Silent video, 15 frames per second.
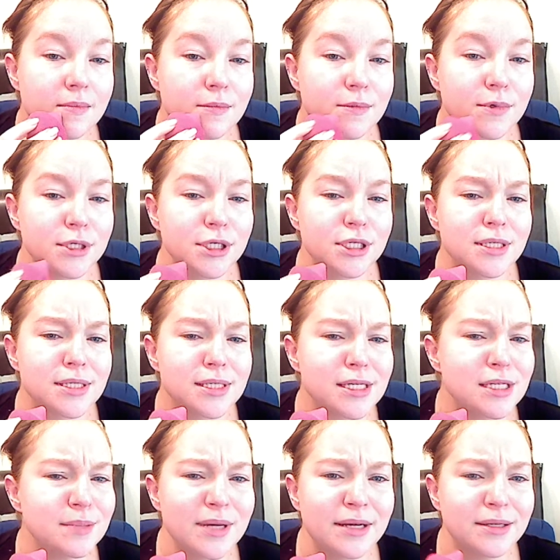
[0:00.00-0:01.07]
Which,
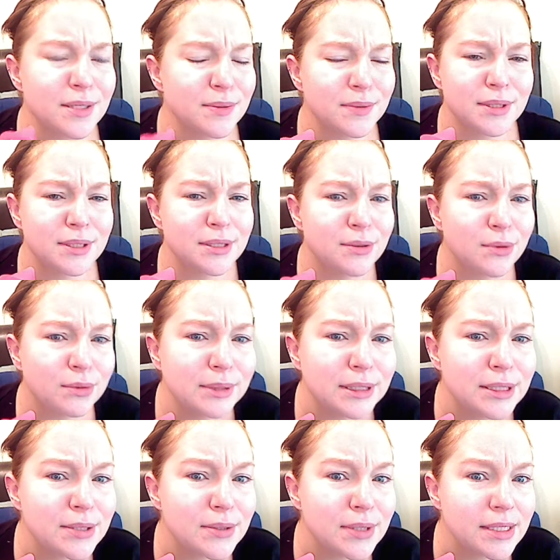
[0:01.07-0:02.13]
excuse me, I don't normally
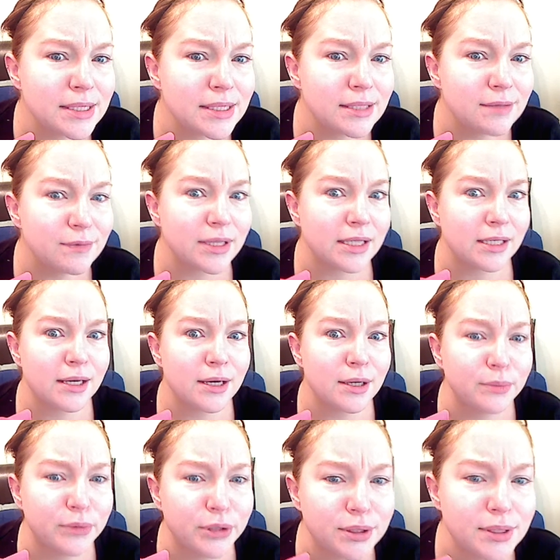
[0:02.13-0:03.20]
do this with a
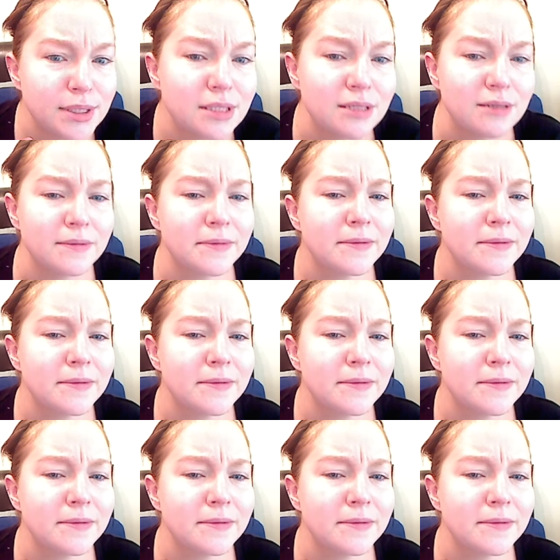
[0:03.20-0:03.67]
camera, so